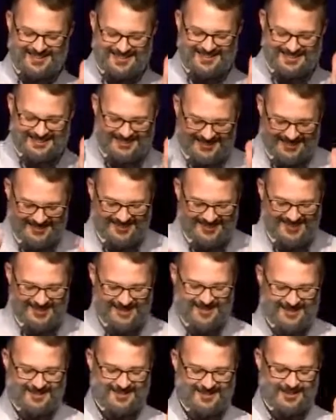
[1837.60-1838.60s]

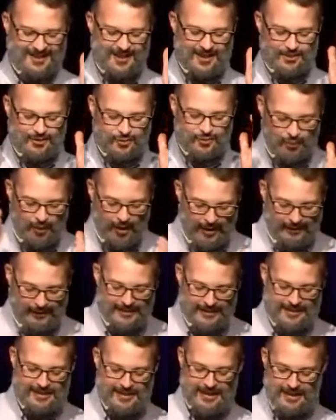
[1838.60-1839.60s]
consistent
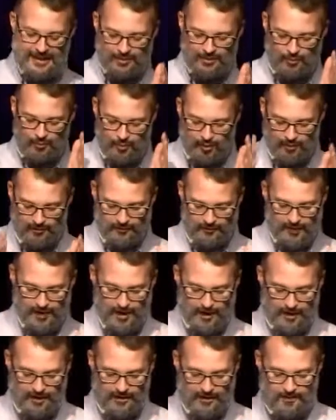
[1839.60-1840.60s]
dwelling in the Word of
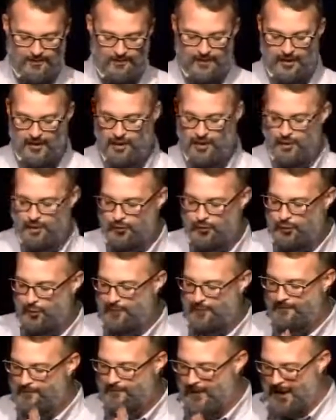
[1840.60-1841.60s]
God
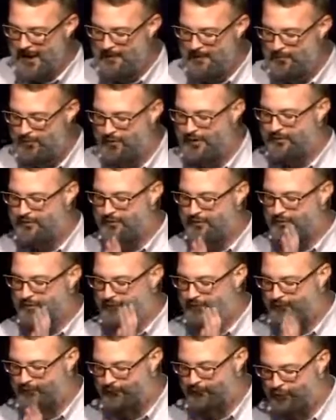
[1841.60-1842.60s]
to a vibrant,
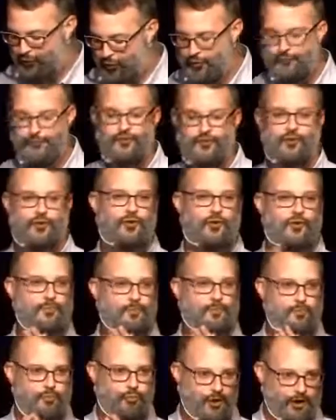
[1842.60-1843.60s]

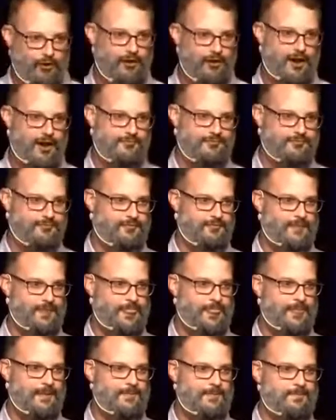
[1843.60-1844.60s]
fruitful prayer life.
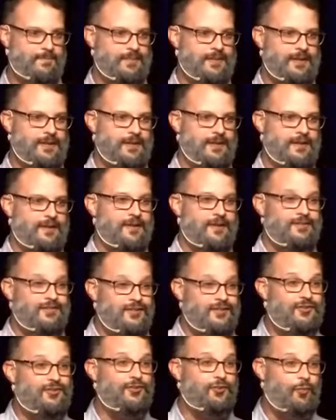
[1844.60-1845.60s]

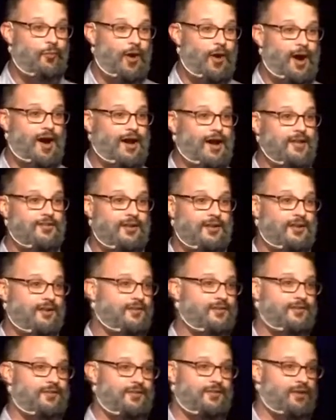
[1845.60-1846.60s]
This is why
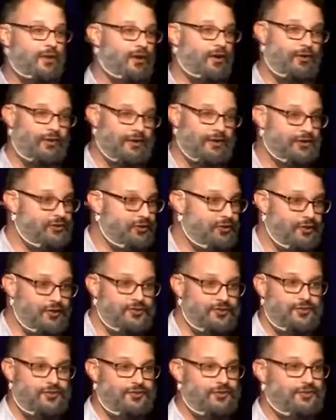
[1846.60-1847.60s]
the early
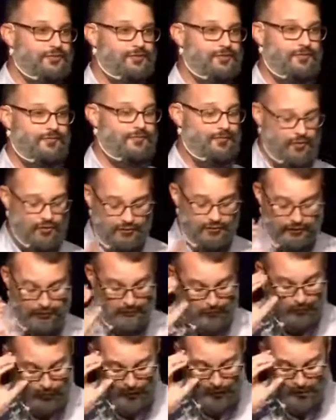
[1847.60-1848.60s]
church, the
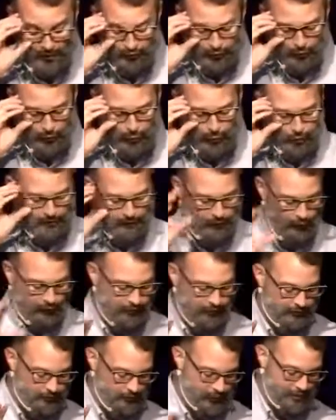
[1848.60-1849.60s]
first prayers recorded
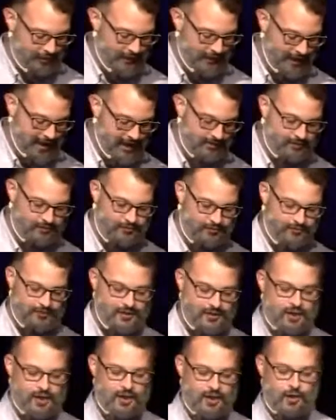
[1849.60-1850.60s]
for us in the book of
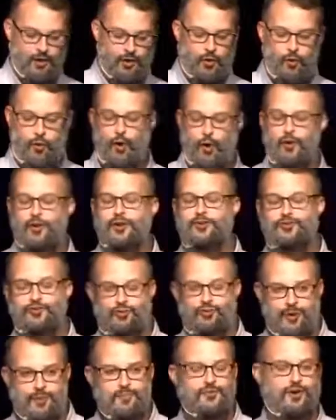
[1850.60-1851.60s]
Acts, quoted
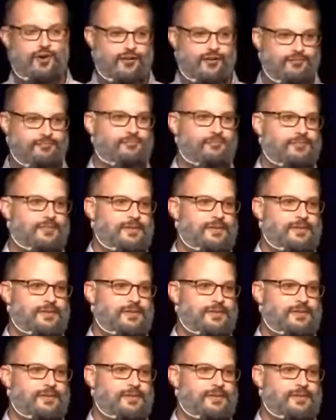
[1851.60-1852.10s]
Scripture.